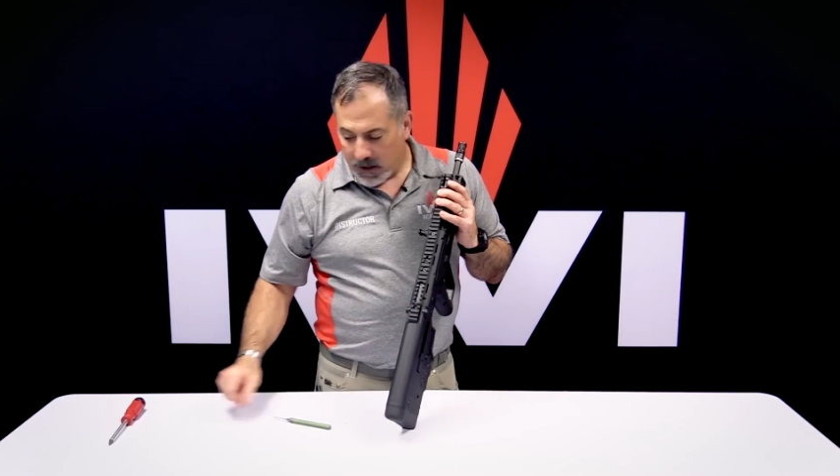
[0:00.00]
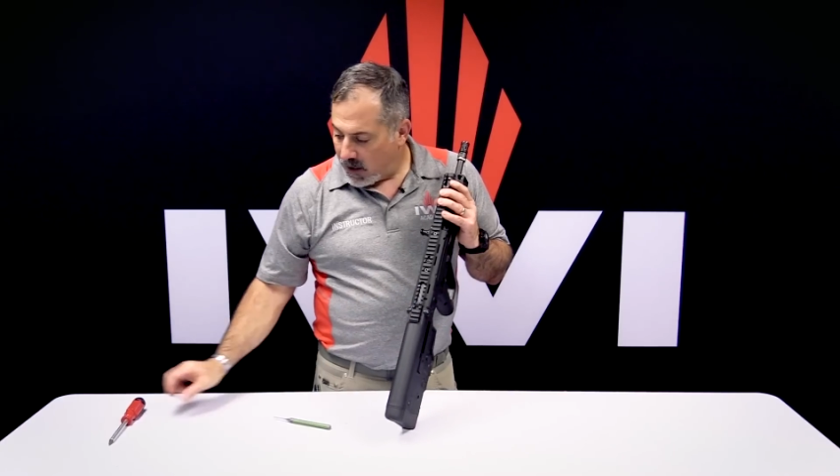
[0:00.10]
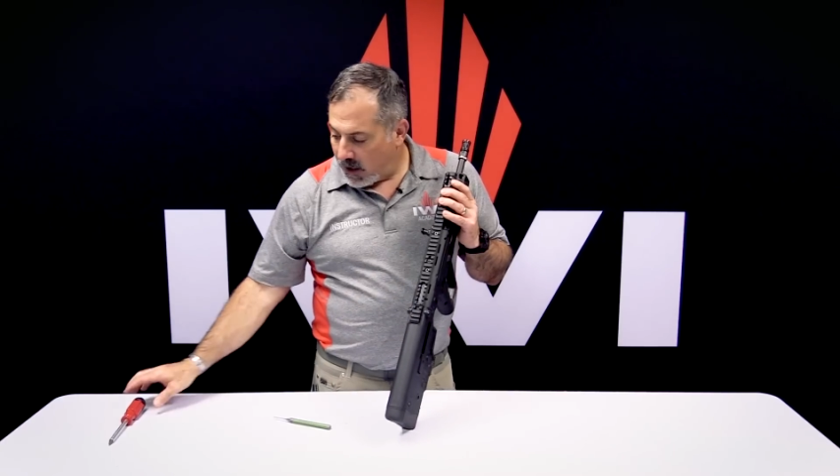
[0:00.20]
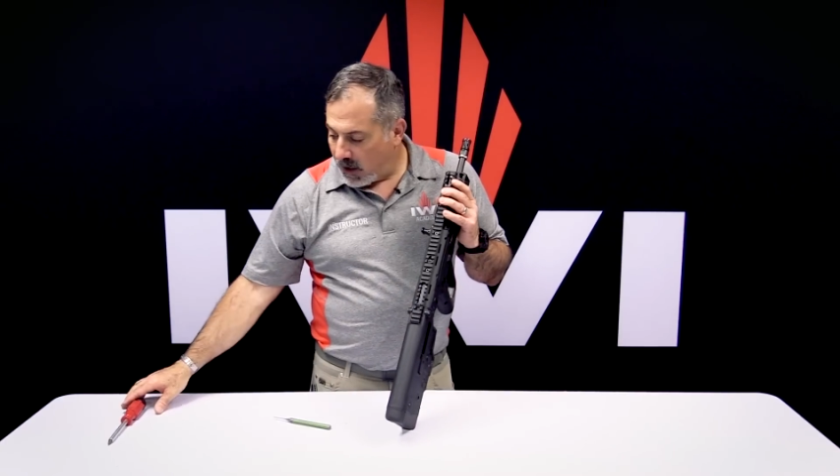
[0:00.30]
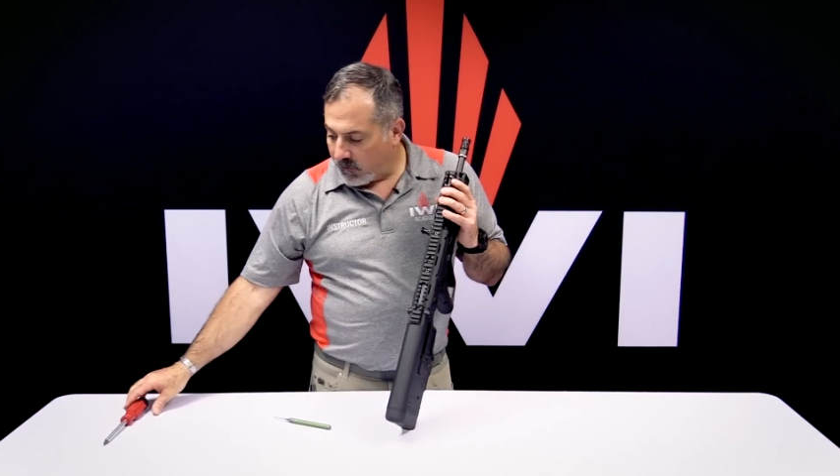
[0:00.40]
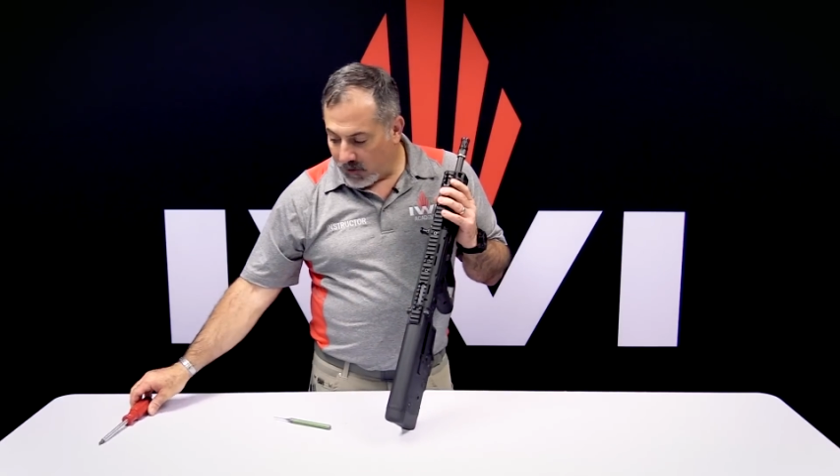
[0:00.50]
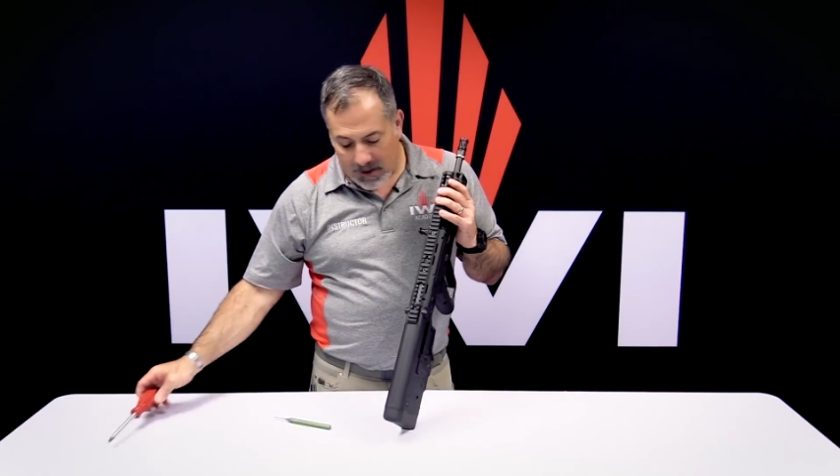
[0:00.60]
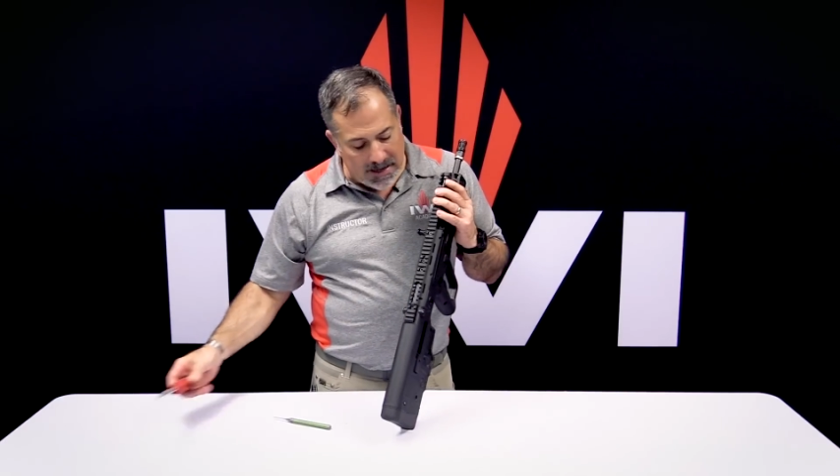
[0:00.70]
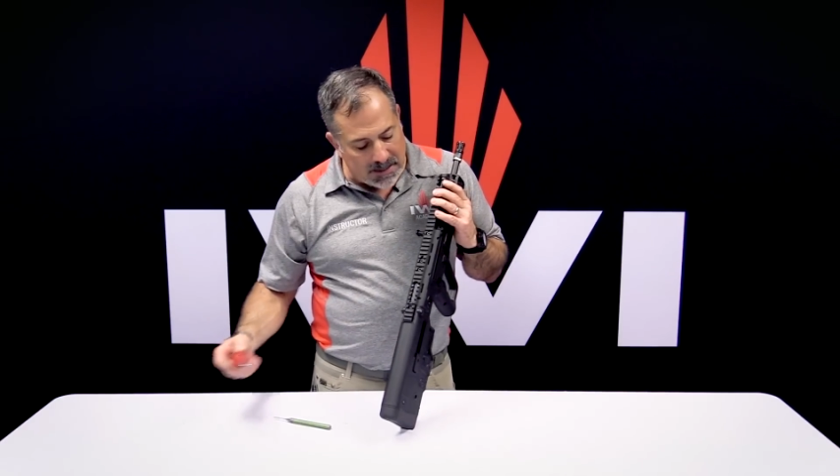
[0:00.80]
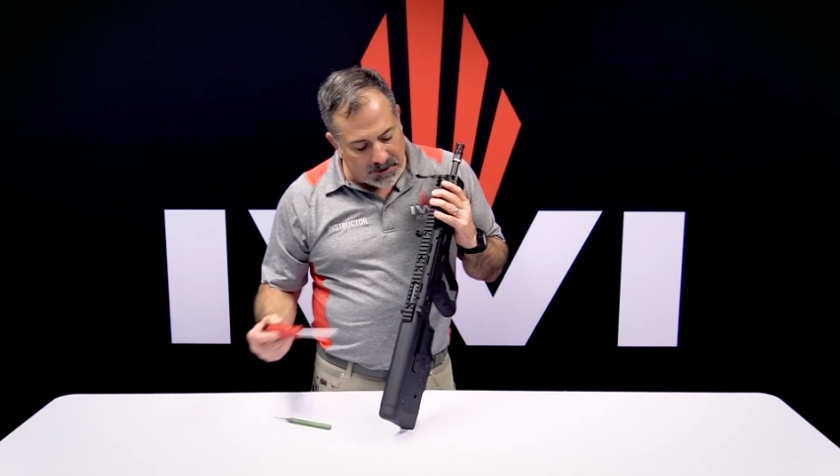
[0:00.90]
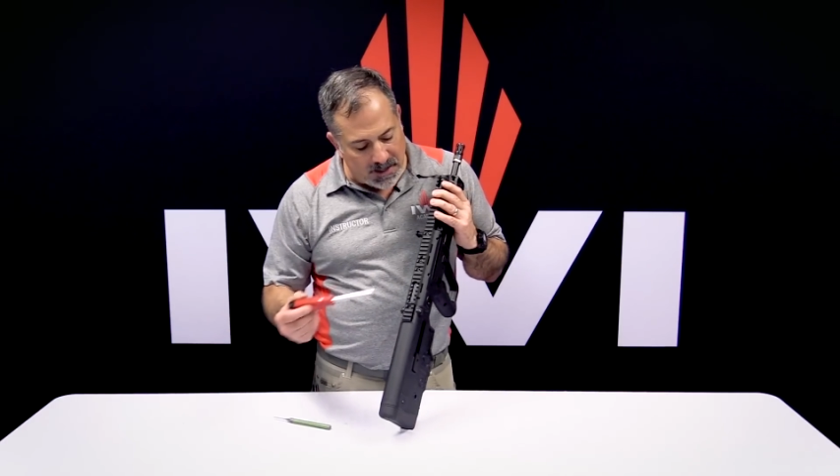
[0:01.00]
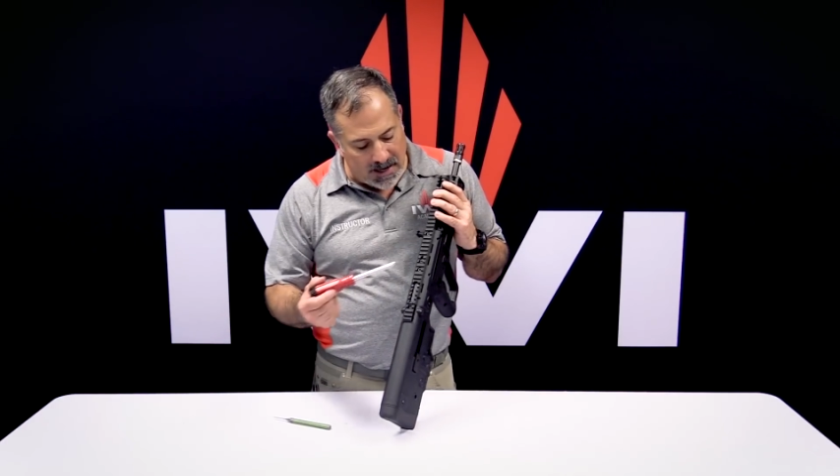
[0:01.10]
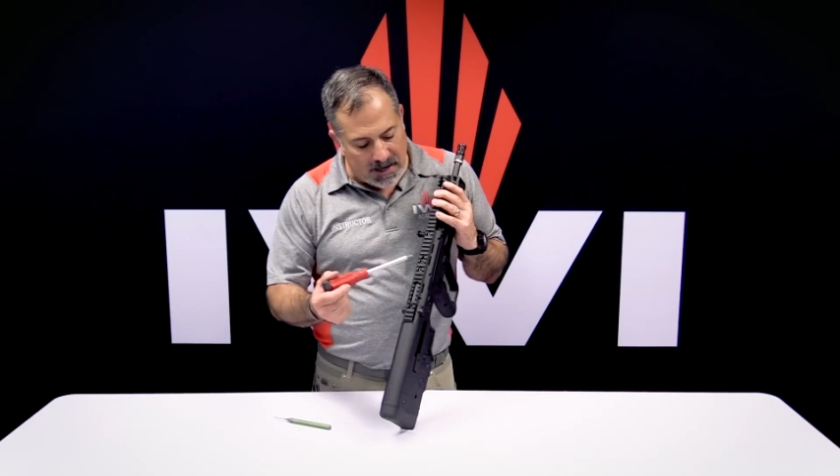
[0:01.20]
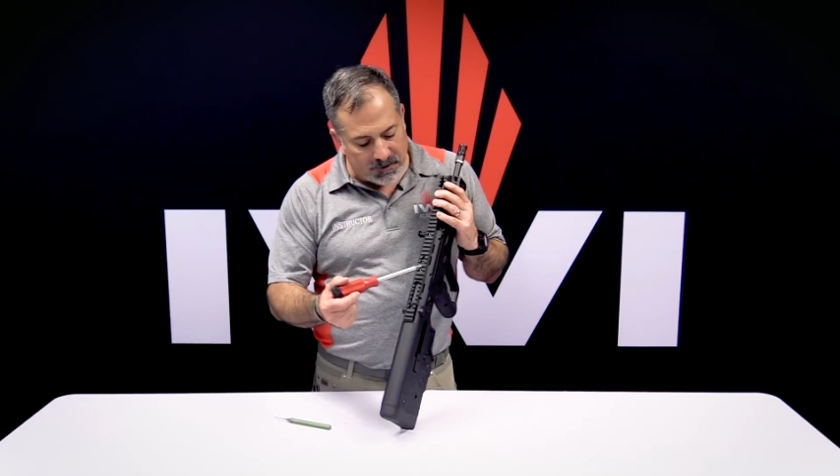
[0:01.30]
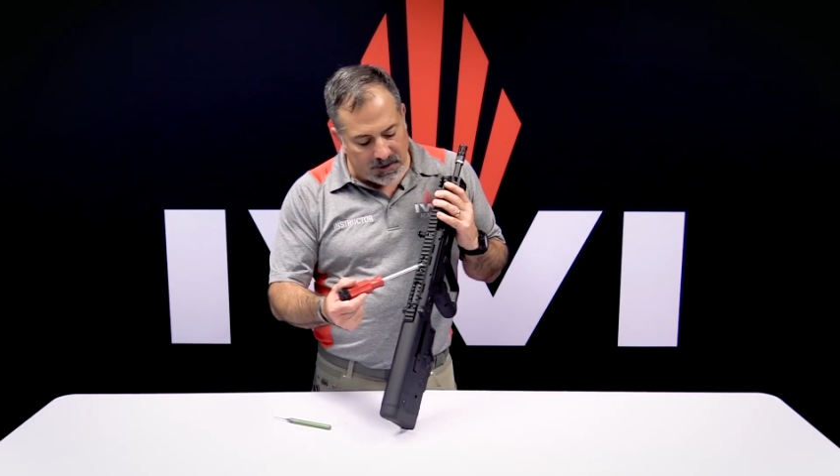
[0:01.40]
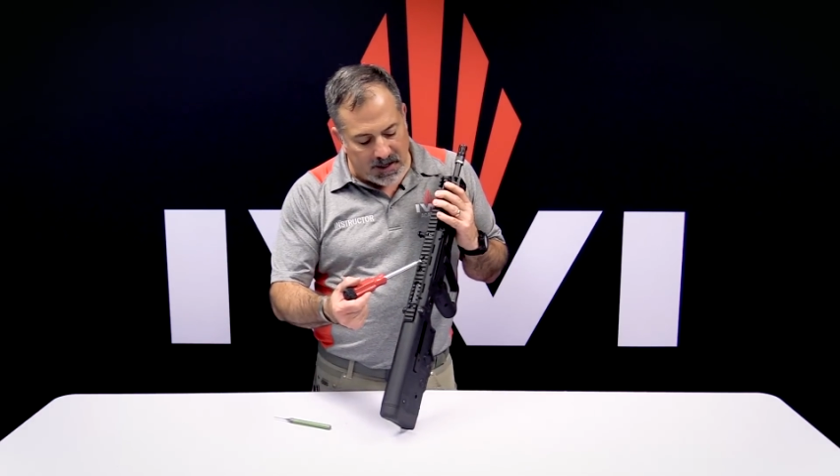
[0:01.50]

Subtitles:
is it actually has